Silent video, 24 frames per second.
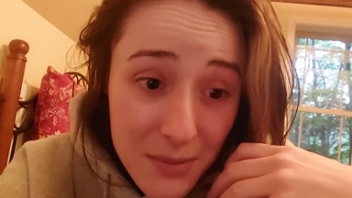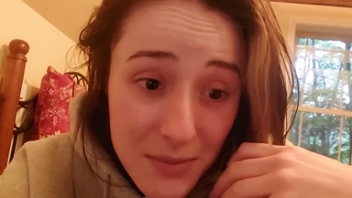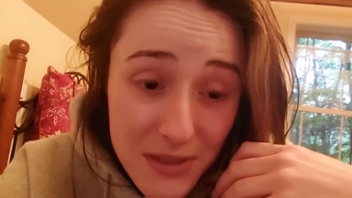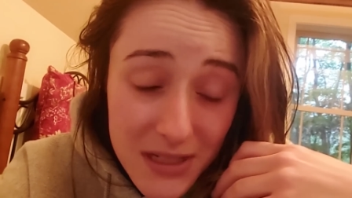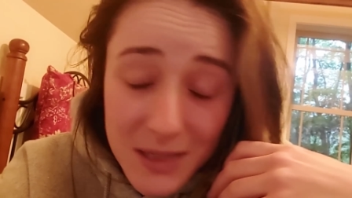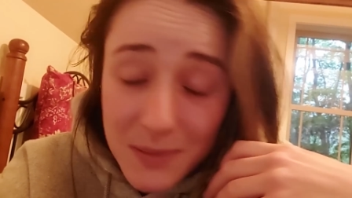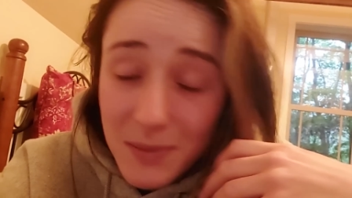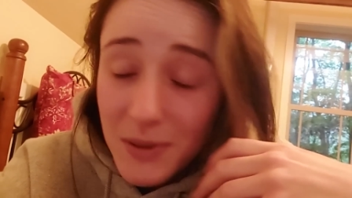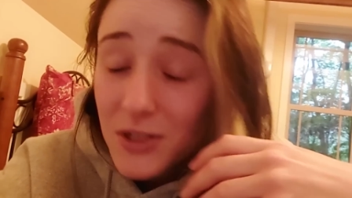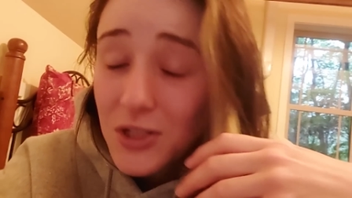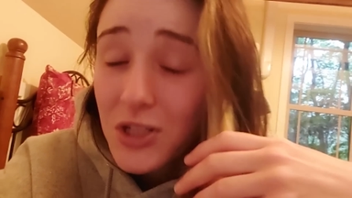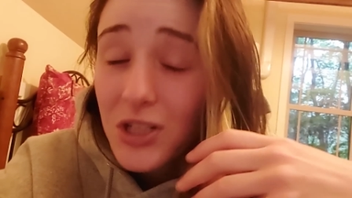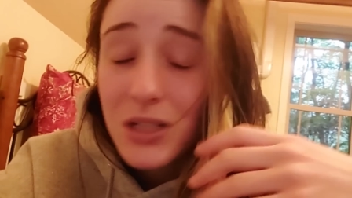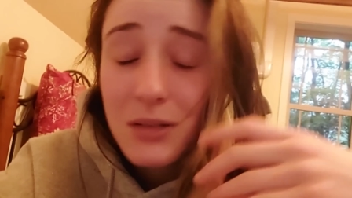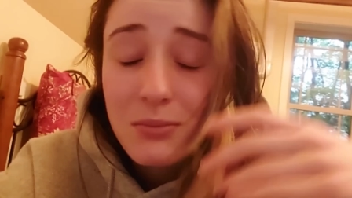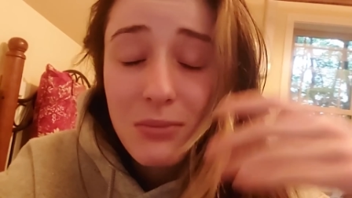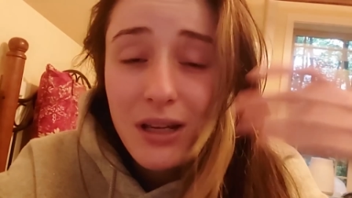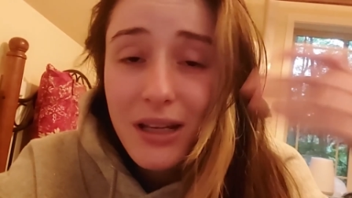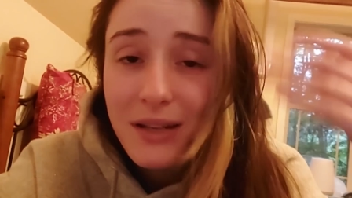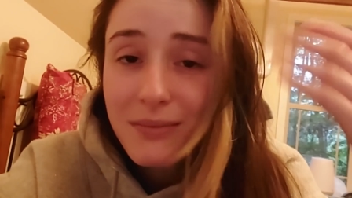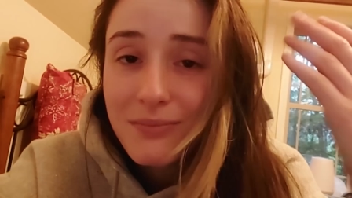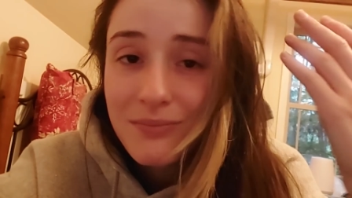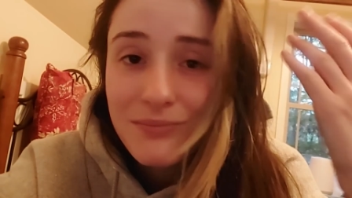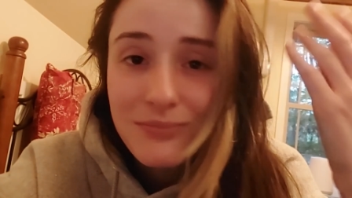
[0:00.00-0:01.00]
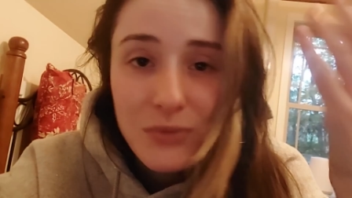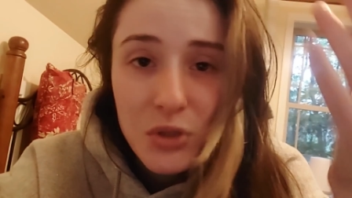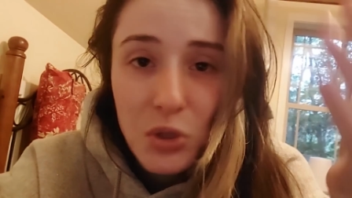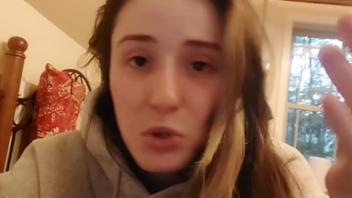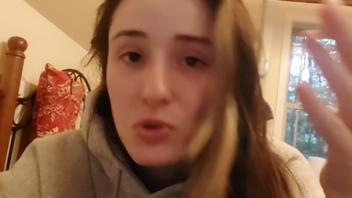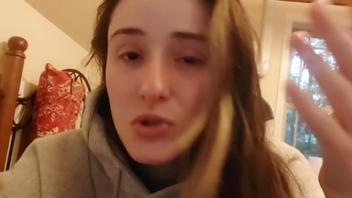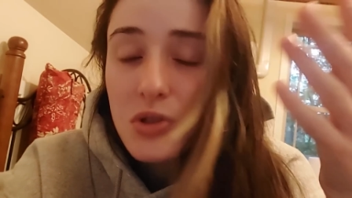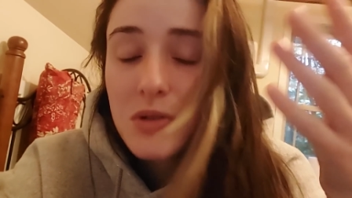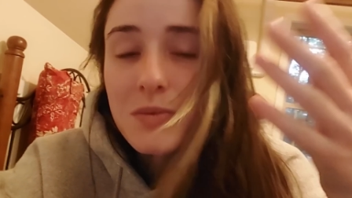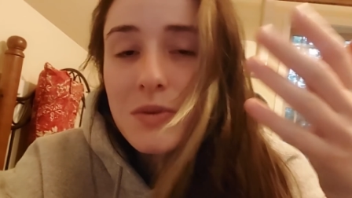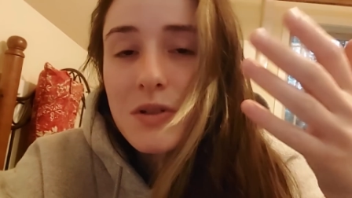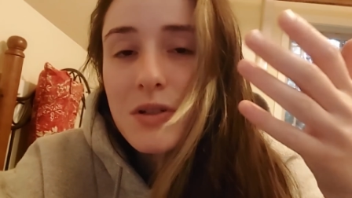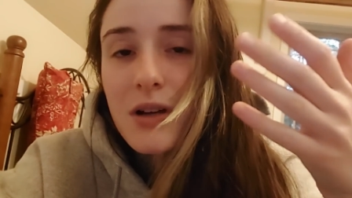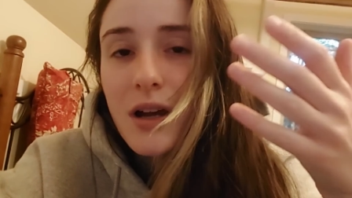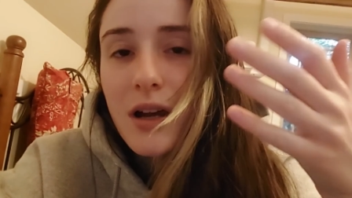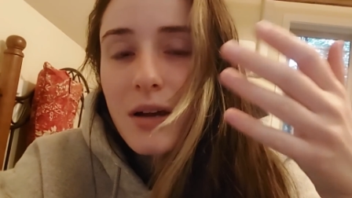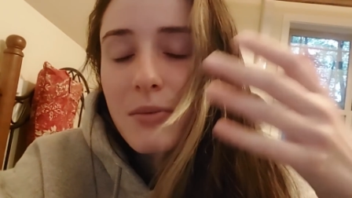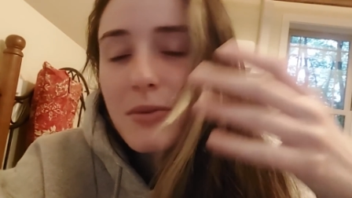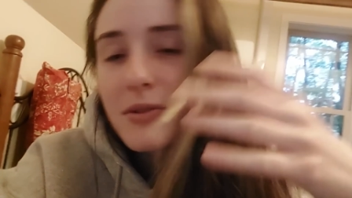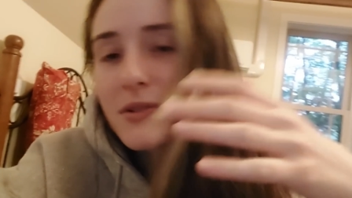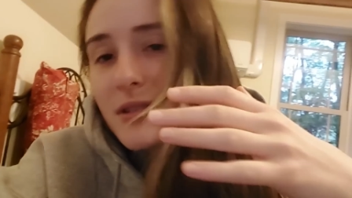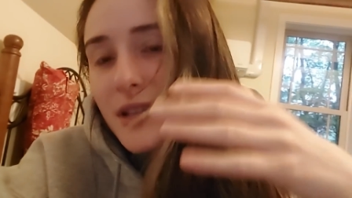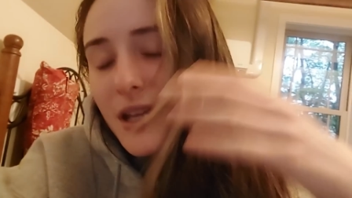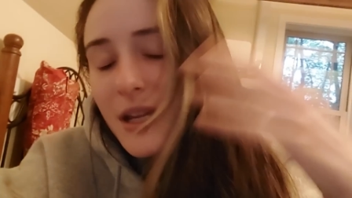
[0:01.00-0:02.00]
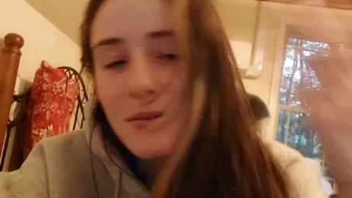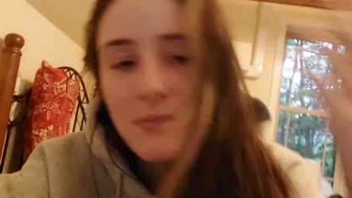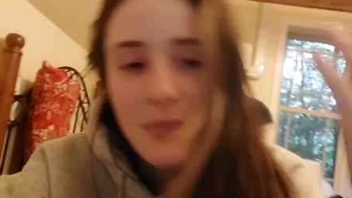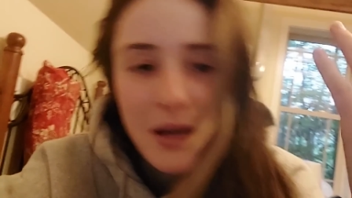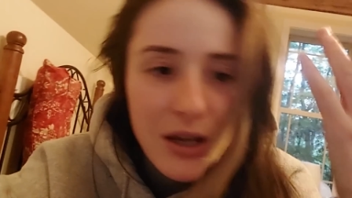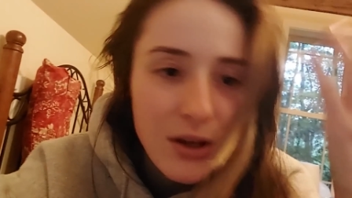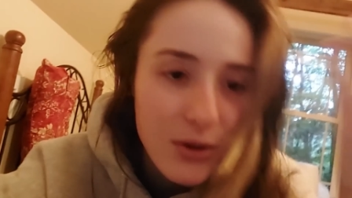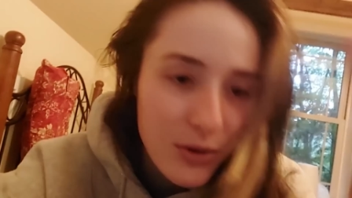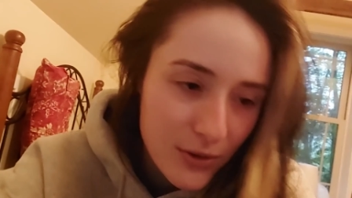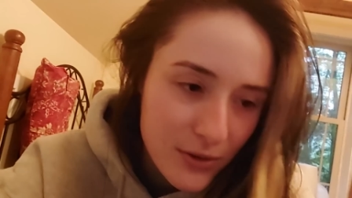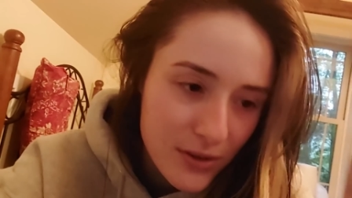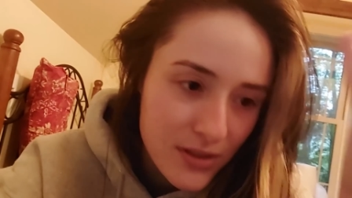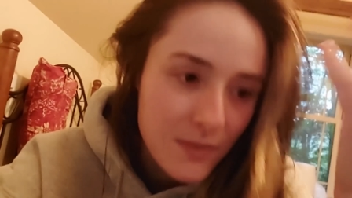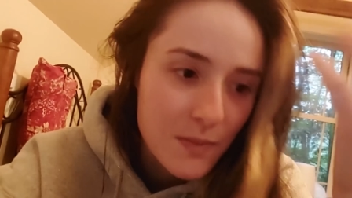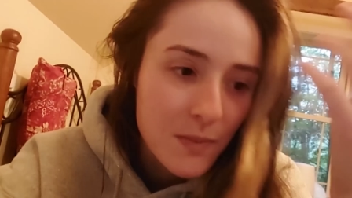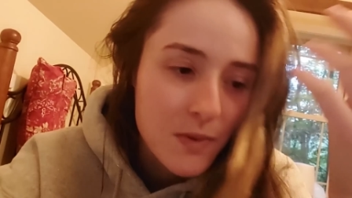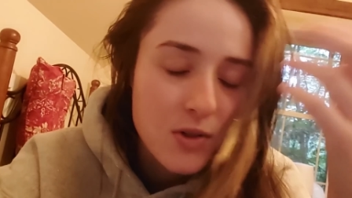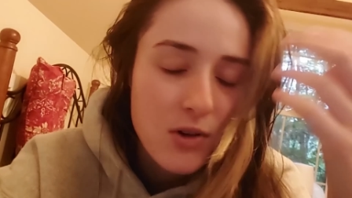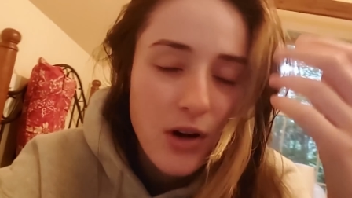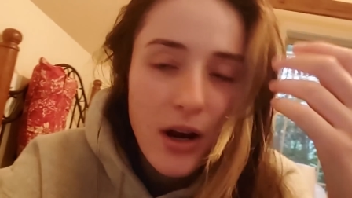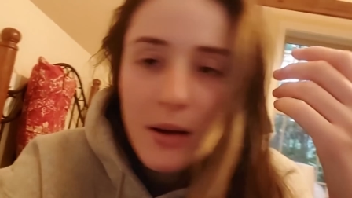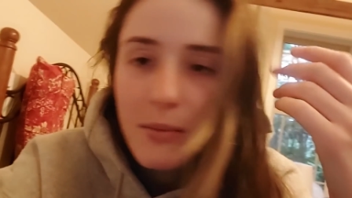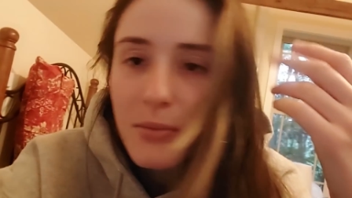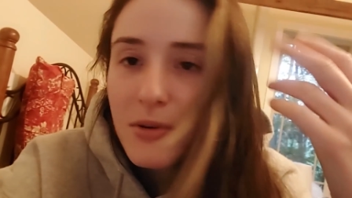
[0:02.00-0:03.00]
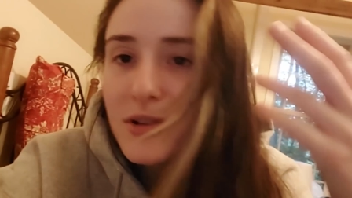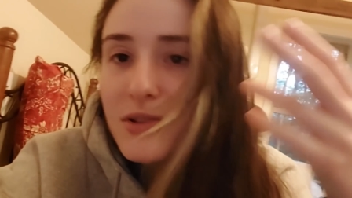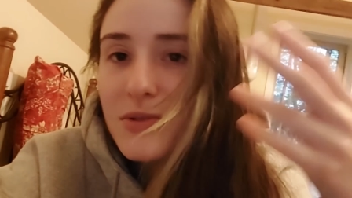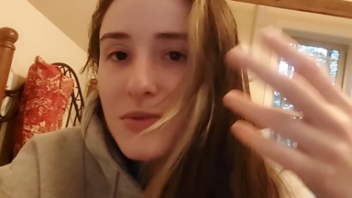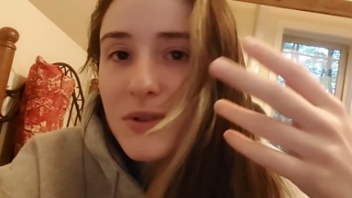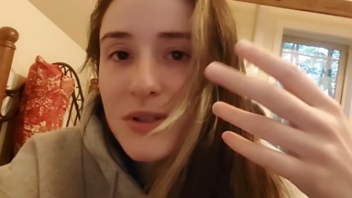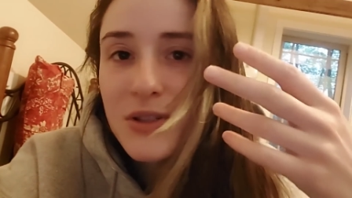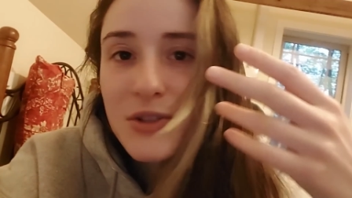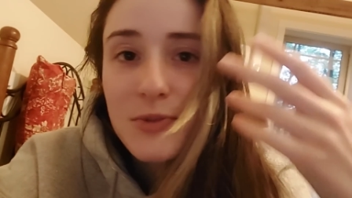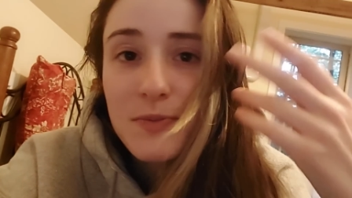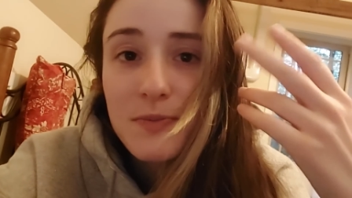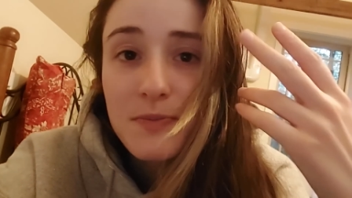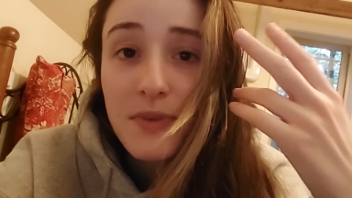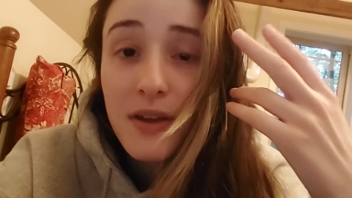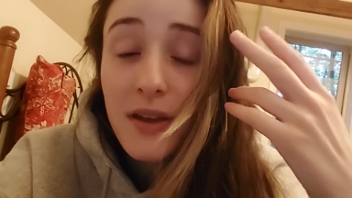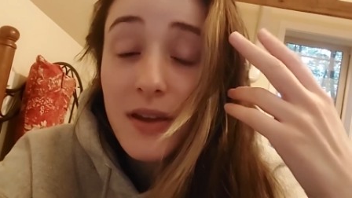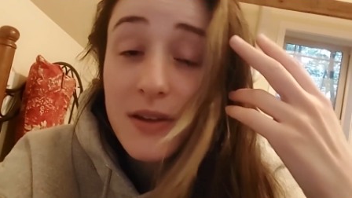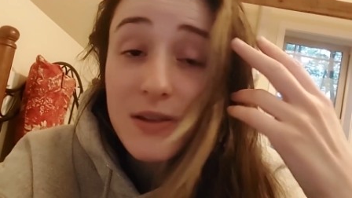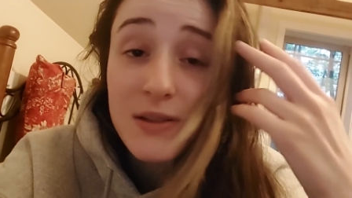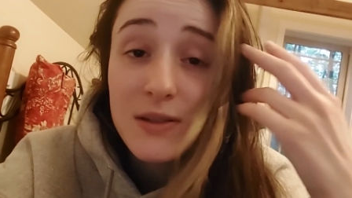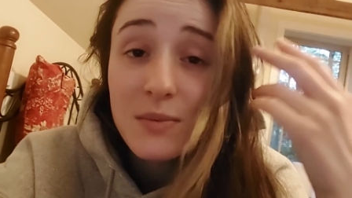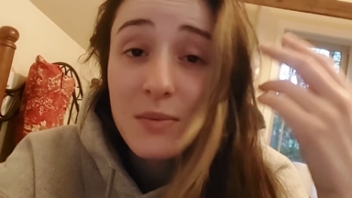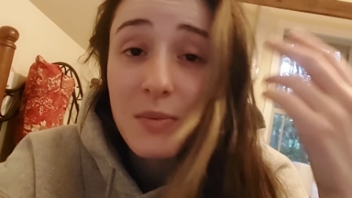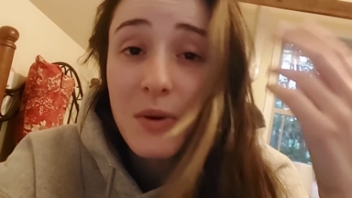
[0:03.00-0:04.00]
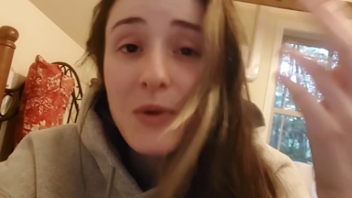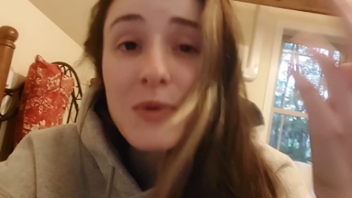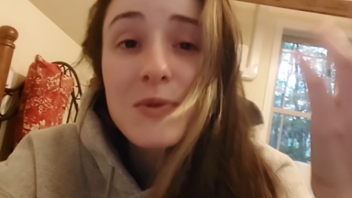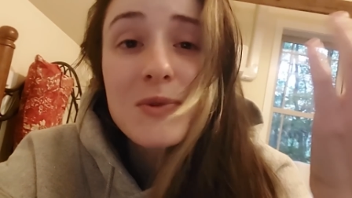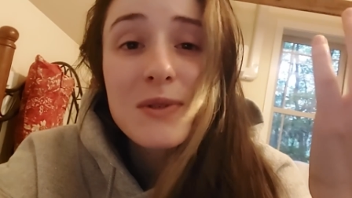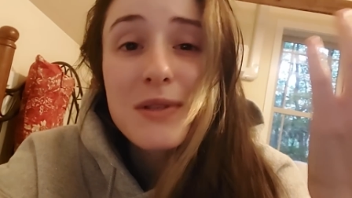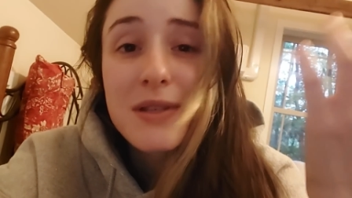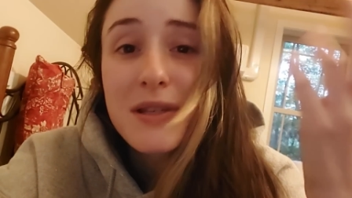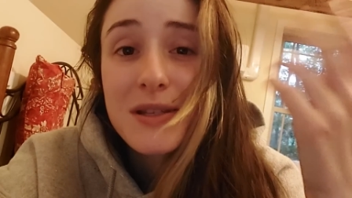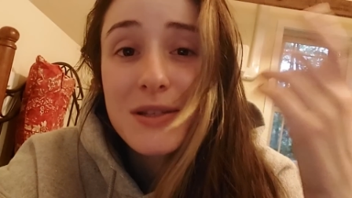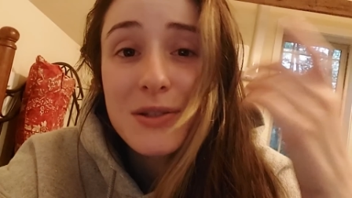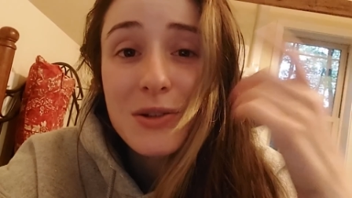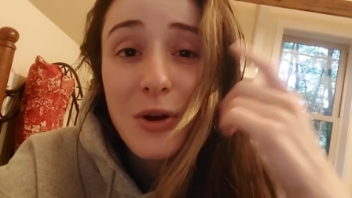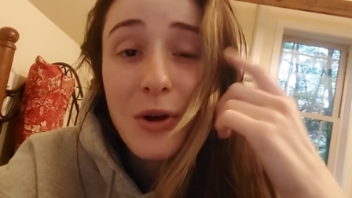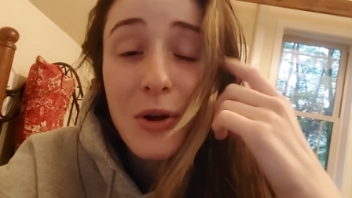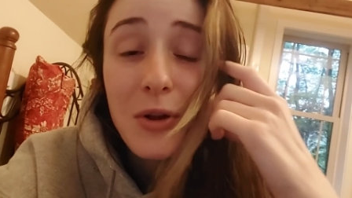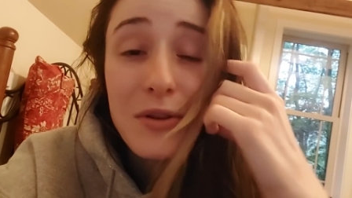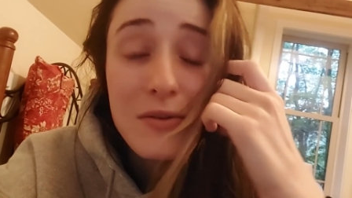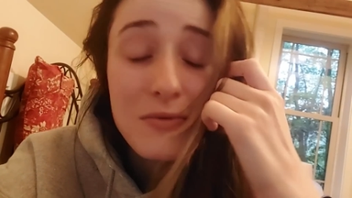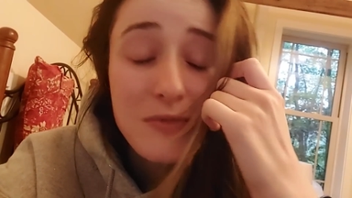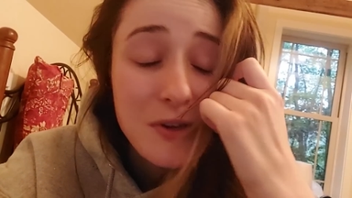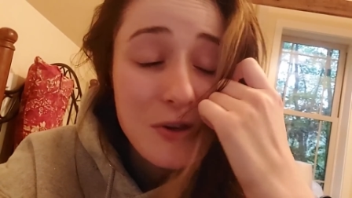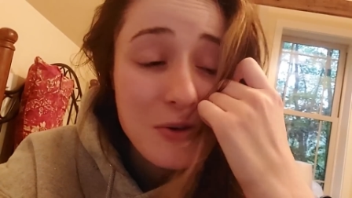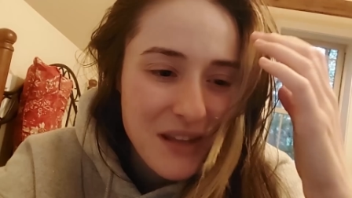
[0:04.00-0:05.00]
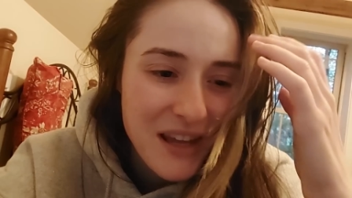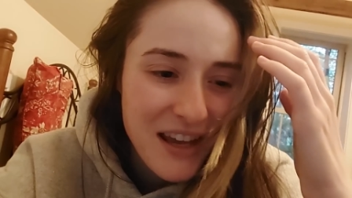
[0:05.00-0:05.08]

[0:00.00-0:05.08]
especially my new subscribers and my old subscribers, which I suppose is all of you.